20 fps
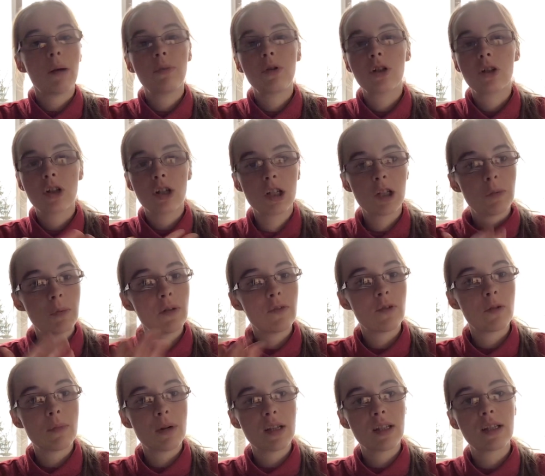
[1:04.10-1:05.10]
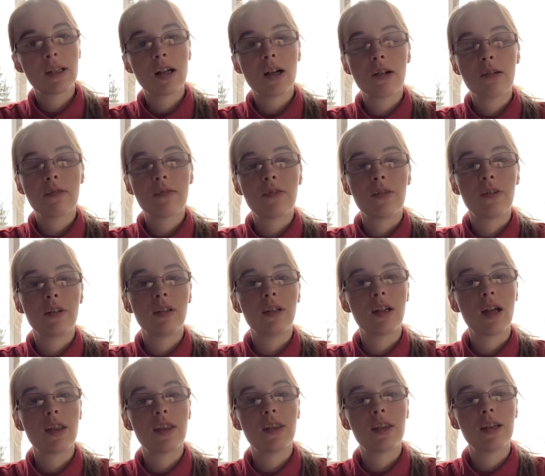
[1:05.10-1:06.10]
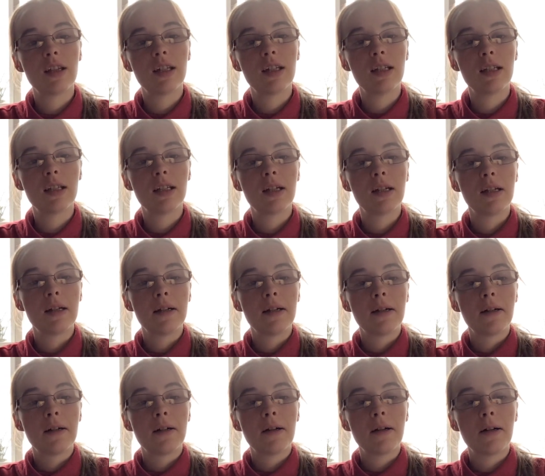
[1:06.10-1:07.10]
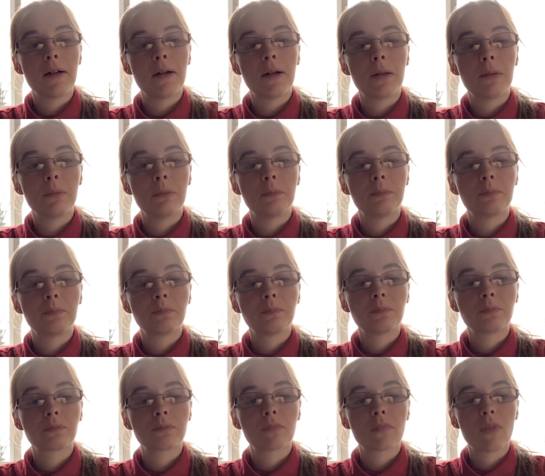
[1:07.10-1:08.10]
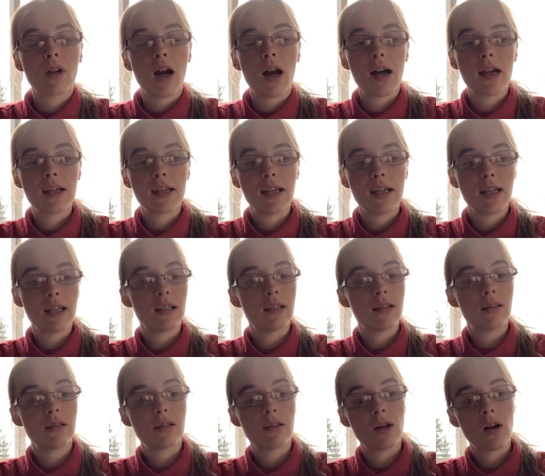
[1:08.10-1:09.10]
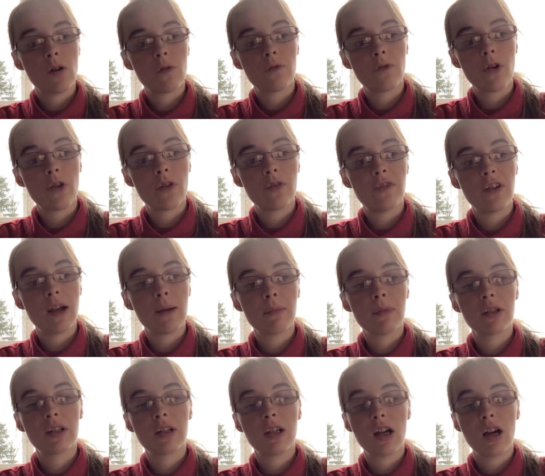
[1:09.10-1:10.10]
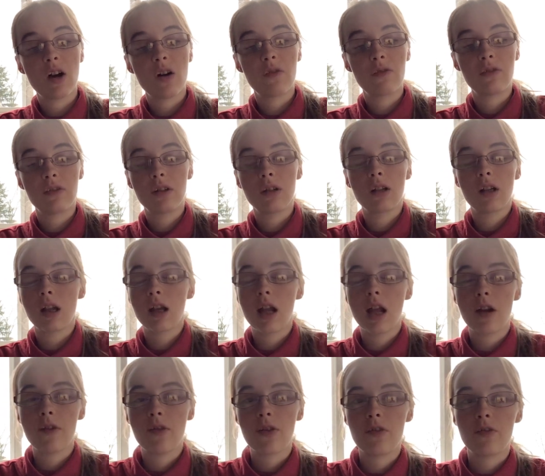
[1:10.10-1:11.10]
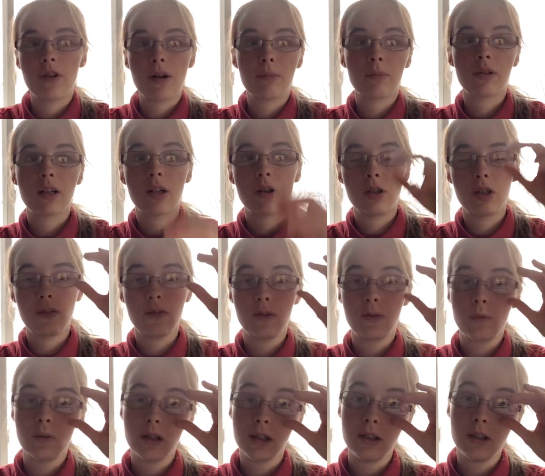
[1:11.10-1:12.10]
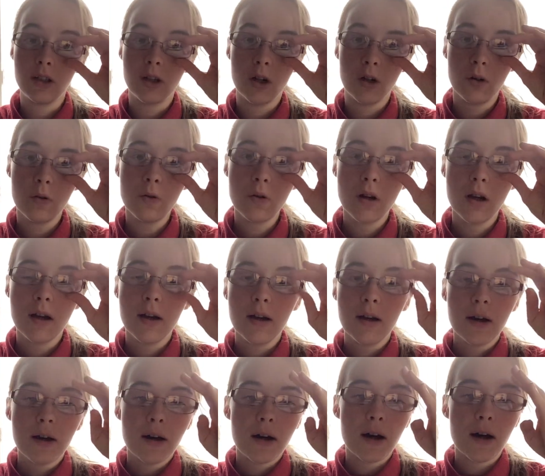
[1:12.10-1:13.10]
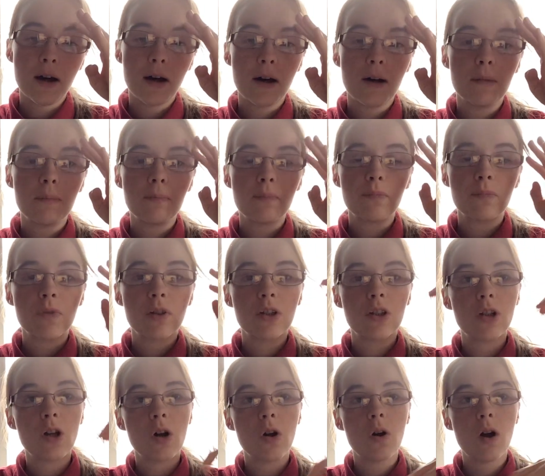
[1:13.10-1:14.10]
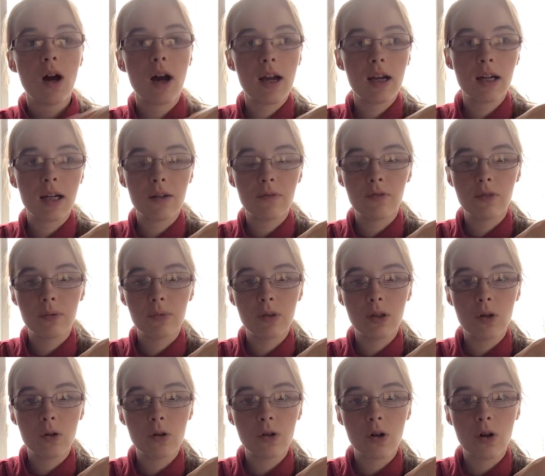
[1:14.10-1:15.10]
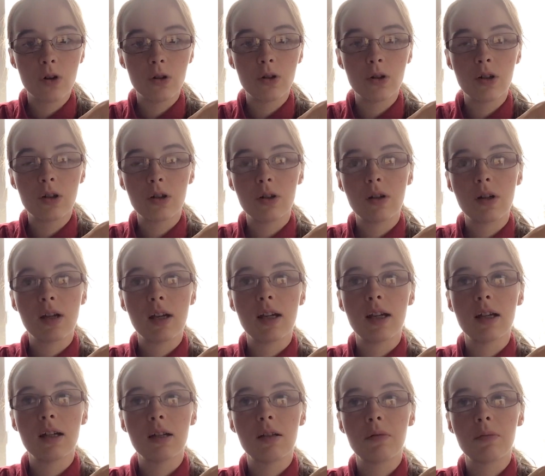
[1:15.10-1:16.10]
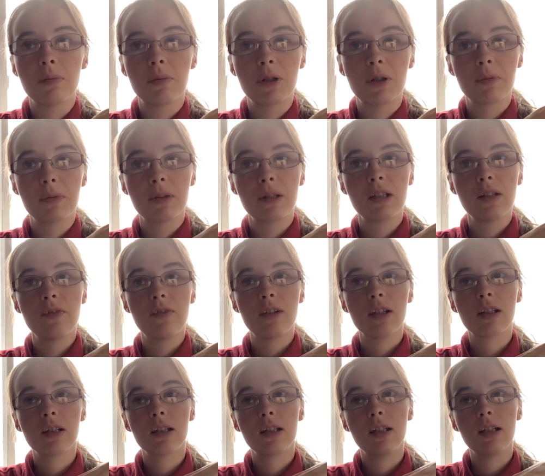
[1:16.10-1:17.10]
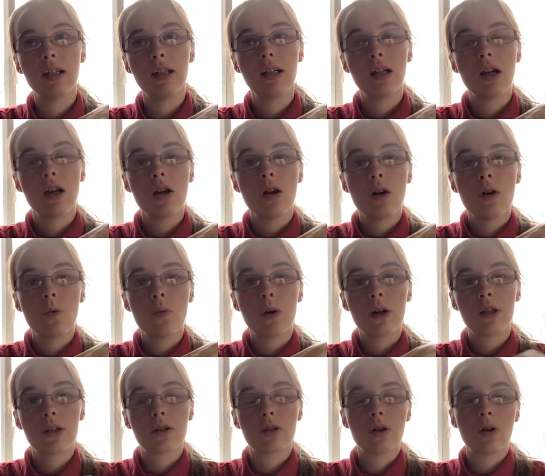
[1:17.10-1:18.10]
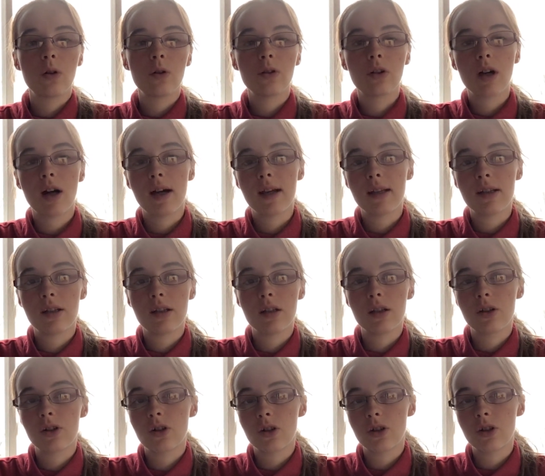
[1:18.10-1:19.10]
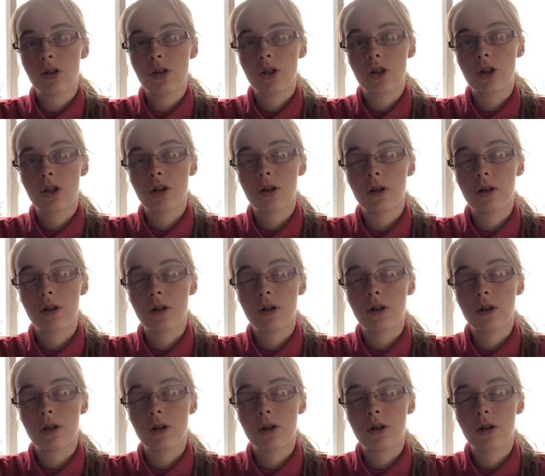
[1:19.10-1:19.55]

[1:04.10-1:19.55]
just going to speak for myself. Nothing, I can't talk for other families, and a lot of other families I don't even really know. So I come from the old order, and specifically what is called the Isaac Church.